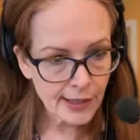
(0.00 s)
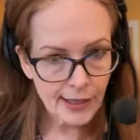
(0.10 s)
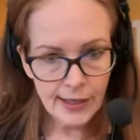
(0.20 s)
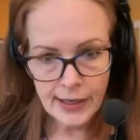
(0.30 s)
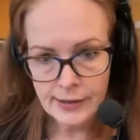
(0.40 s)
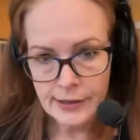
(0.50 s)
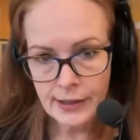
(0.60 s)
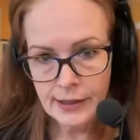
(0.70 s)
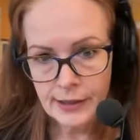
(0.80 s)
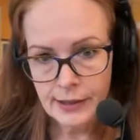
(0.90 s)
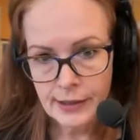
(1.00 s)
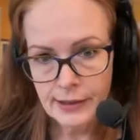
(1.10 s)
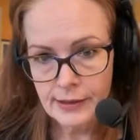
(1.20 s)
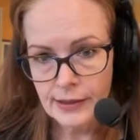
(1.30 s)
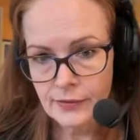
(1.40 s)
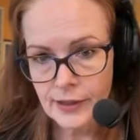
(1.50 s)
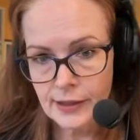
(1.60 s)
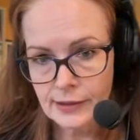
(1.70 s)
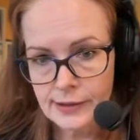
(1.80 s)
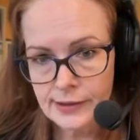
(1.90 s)
and give
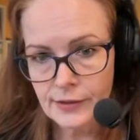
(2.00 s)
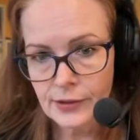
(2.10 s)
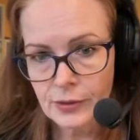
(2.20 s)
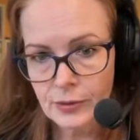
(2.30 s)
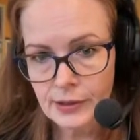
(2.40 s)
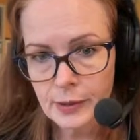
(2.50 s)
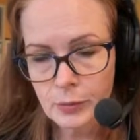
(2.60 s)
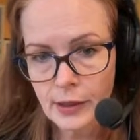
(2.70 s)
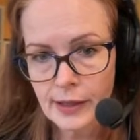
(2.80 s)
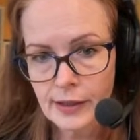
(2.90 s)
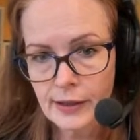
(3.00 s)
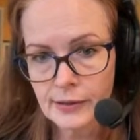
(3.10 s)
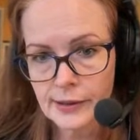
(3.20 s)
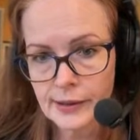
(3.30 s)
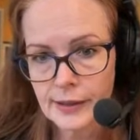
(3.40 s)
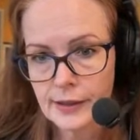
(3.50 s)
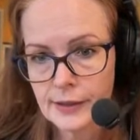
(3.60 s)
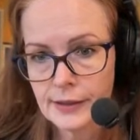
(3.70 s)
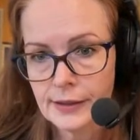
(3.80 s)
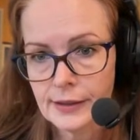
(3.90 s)
it, let's give it a really bright color
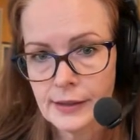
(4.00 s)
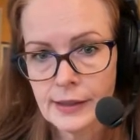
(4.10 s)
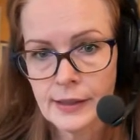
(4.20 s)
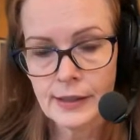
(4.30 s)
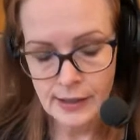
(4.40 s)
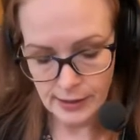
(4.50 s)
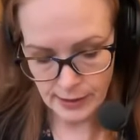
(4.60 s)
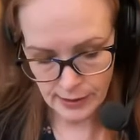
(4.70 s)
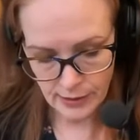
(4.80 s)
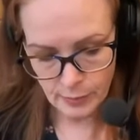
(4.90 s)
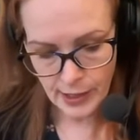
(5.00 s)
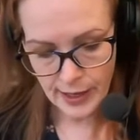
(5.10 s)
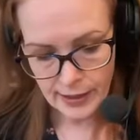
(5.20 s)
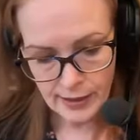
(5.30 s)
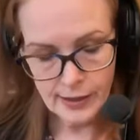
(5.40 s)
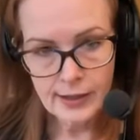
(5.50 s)
here. Go back